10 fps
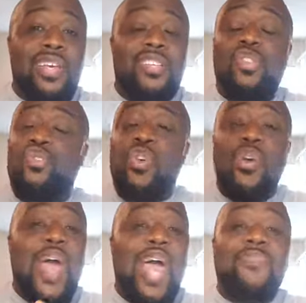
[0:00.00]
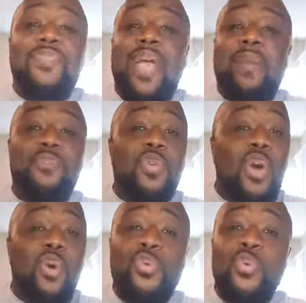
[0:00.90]
So you're going to have to
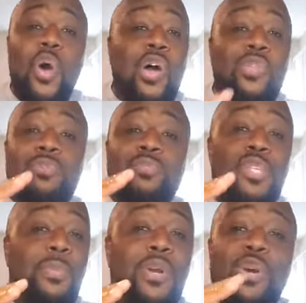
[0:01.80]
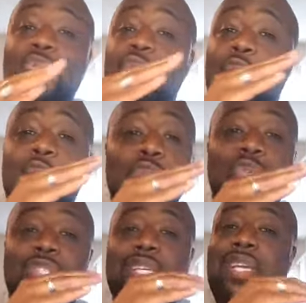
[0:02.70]
go through some of those
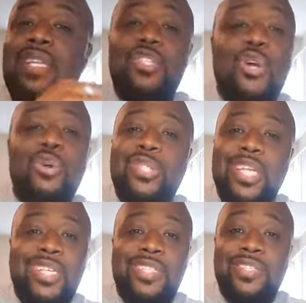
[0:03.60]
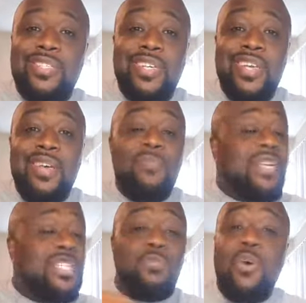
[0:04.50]
no's to get to those yeses.
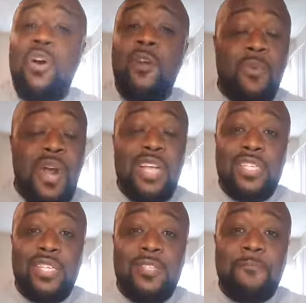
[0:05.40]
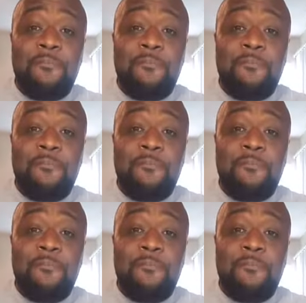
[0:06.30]
That's just part of the process.